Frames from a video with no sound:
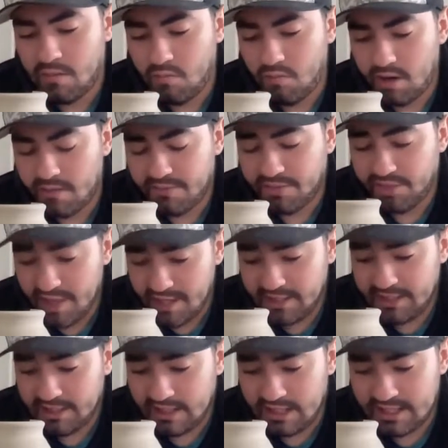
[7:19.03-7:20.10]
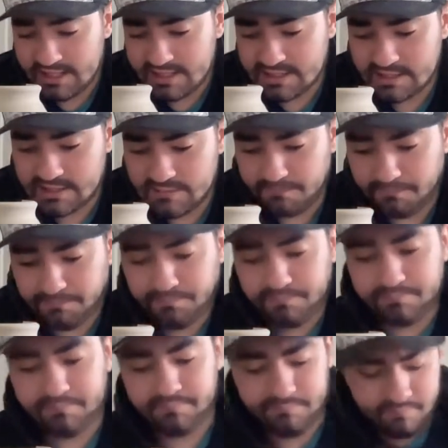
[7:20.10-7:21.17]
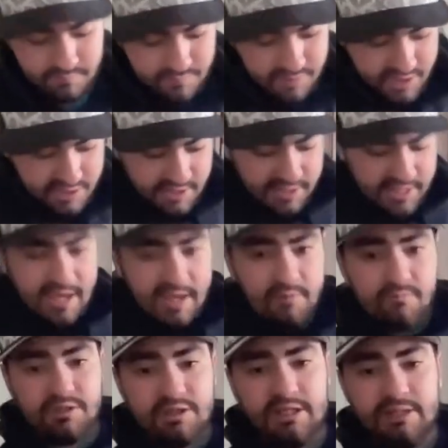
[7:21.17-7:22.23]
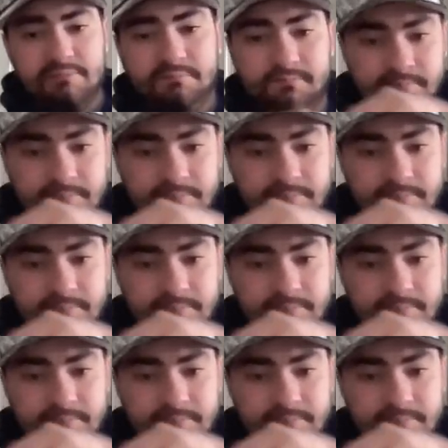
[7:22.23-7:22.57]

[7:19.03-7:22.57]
what I'm thinking is, because I can't really